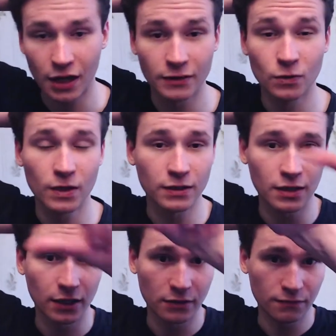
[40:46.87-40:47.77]
Uh, you can
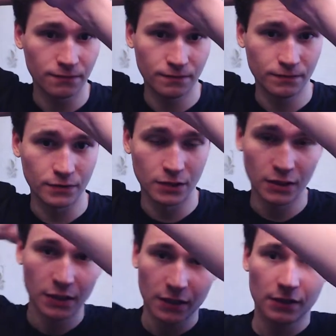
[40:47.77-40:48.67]
kind of, uh,
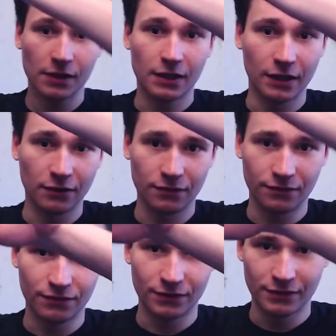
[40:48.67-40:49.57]
kind
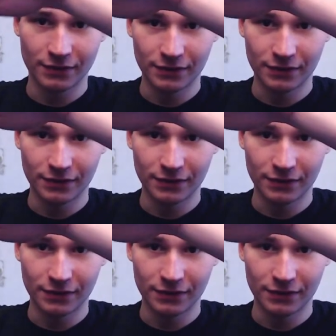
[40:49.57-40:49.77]
of